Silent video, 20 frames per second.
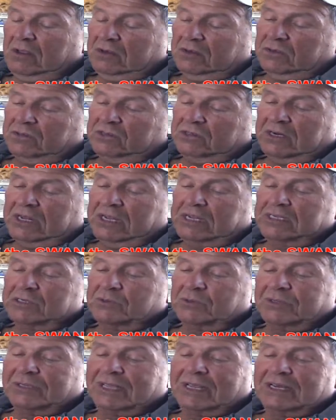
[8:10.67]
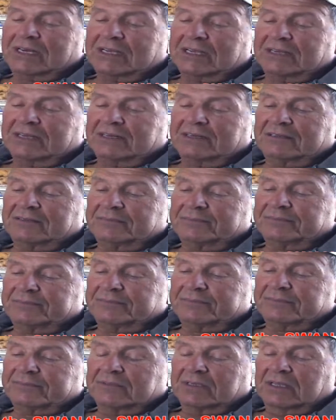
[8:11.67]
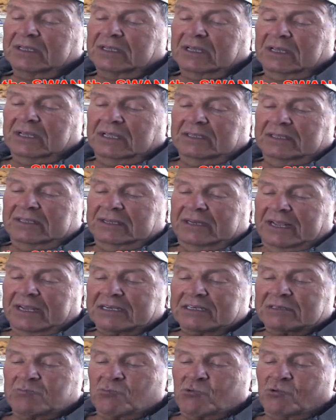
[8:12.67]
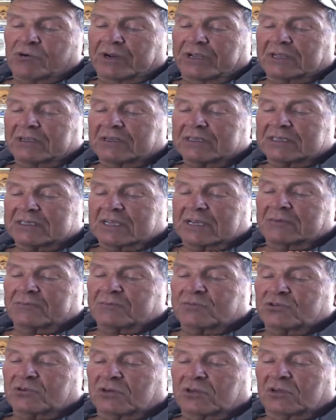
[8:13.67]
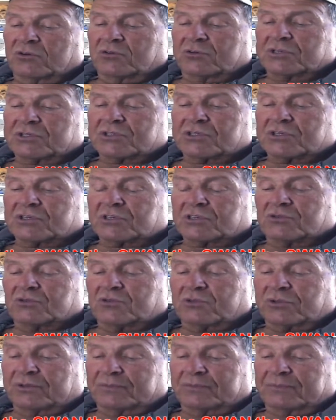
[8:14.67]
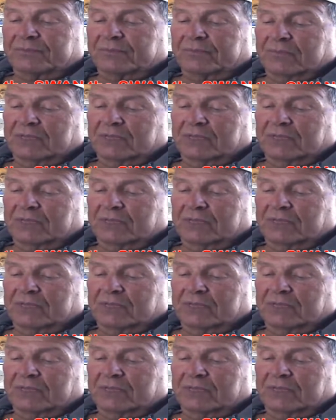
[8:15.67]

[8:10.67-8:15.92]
So that's what they did. The next morning, Sam took Lewis to school with him.